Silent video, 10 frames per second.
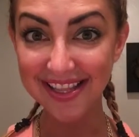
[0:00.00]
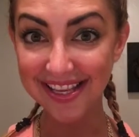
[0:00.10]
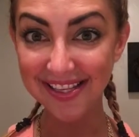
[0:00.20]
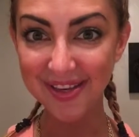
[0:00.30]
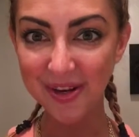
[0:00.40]

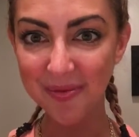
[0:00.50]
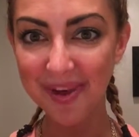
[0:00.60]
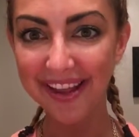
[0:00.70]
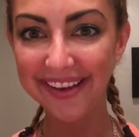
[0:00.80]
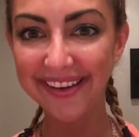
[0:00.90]
this
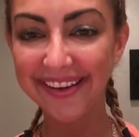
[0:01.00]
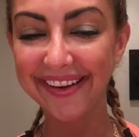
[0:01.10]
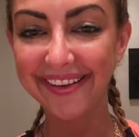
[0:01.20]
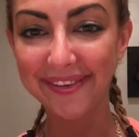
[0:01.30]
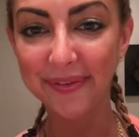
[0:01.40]
humid
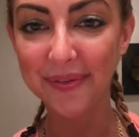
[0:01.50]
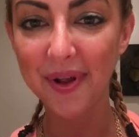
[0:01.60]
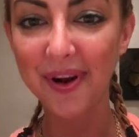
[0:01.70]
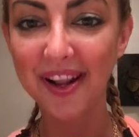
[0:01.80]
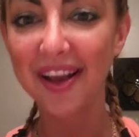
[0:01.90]
in
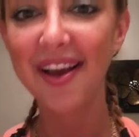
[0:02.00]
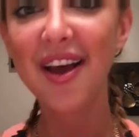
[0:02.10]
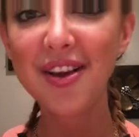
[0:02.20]
Florida.